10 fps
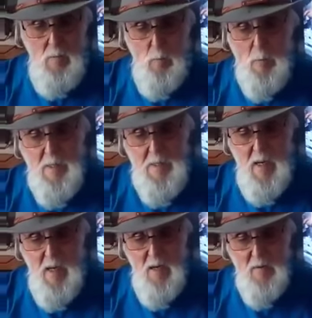We
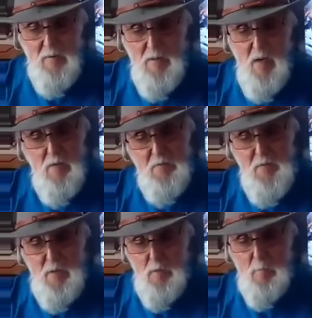have a
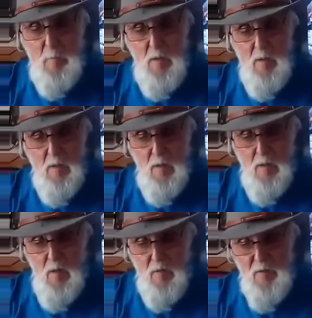film of